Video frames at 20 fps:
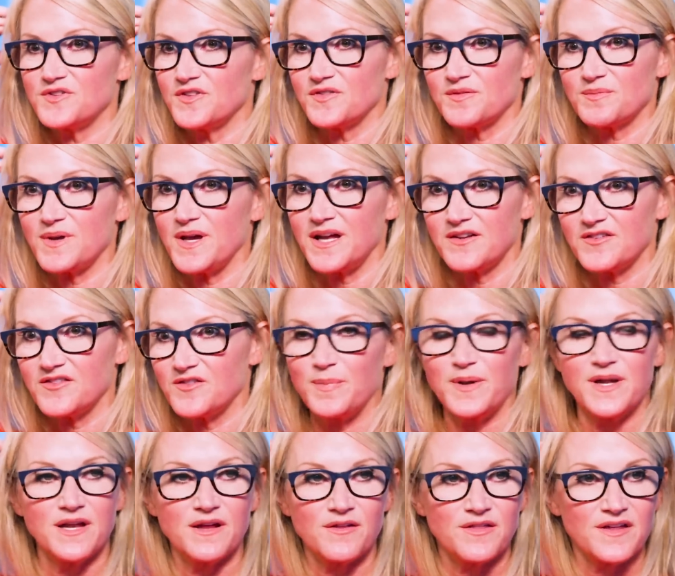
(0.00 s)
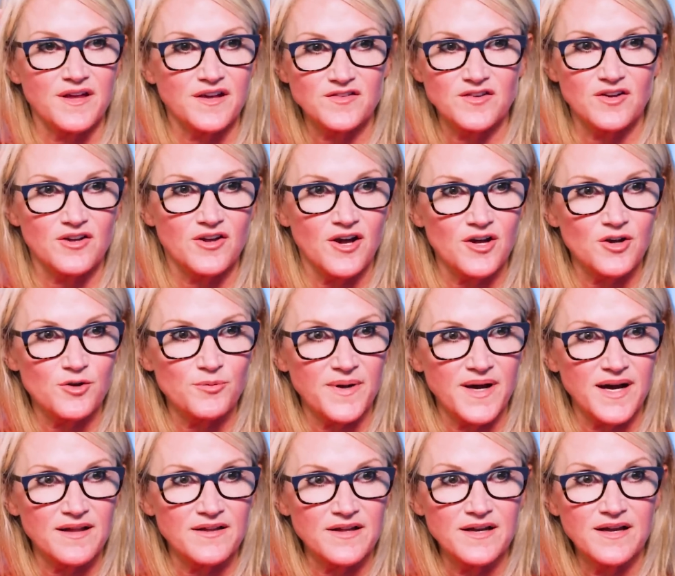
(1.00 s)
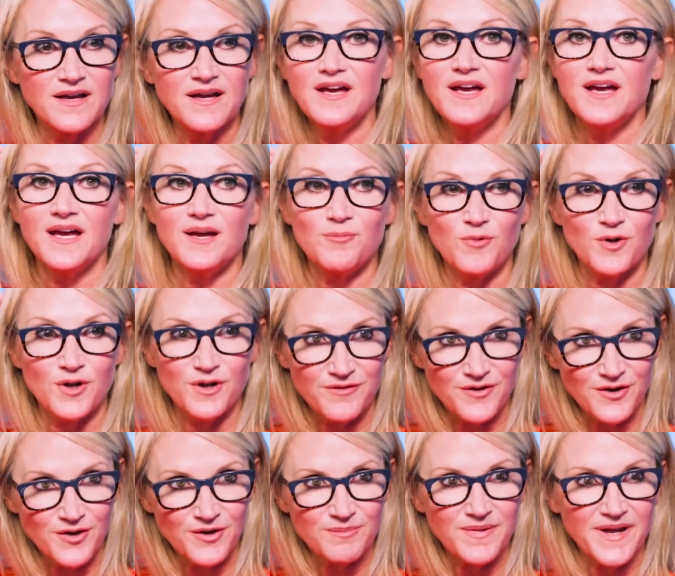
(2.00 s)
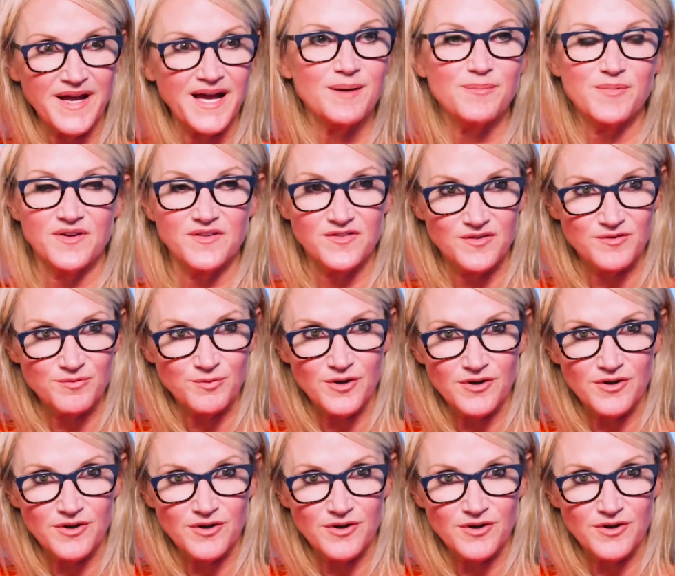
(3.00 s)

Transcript: just kind of spinning things on autopilot. And one of your habits is